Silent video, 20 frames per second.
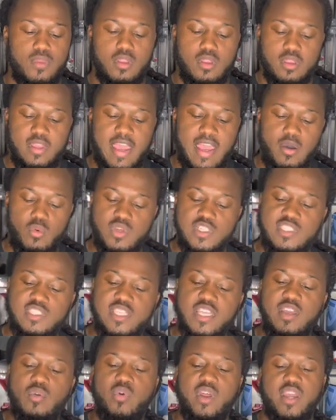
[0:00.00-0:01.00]
that we
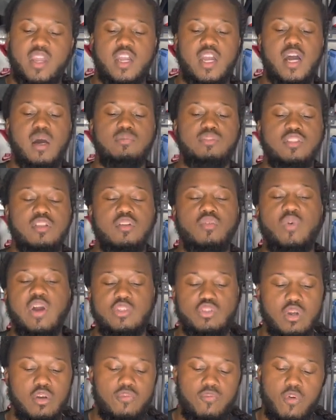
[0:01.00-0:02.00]
see when it comes to the
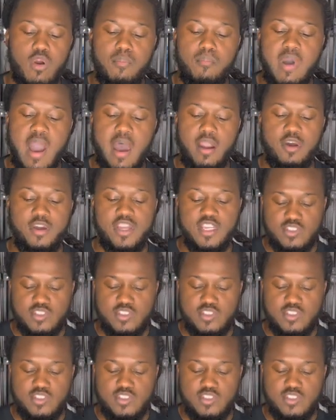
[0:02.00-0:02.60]
retro four model.